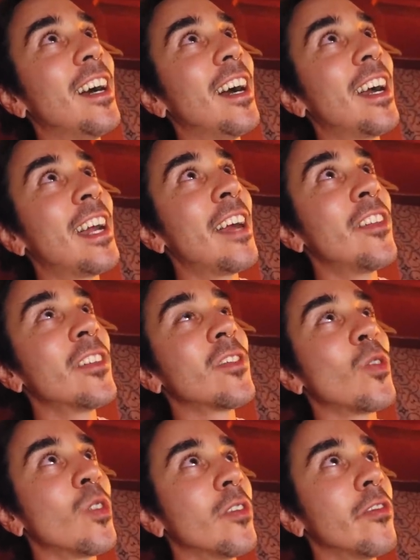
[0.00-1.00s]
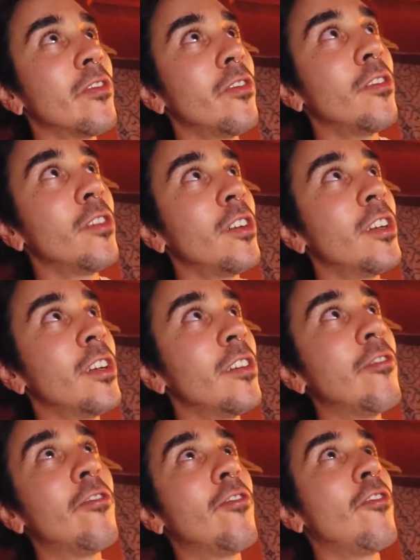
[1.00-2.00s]
I had this sort of
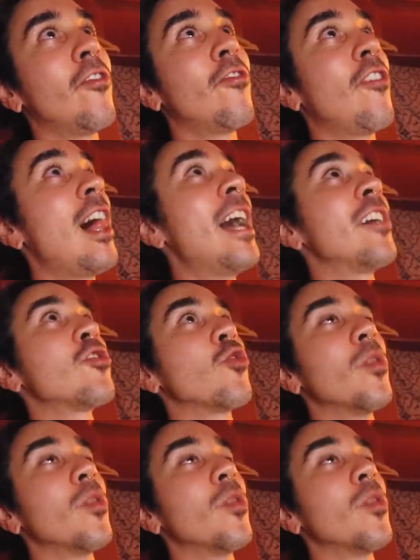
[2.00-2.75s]
flash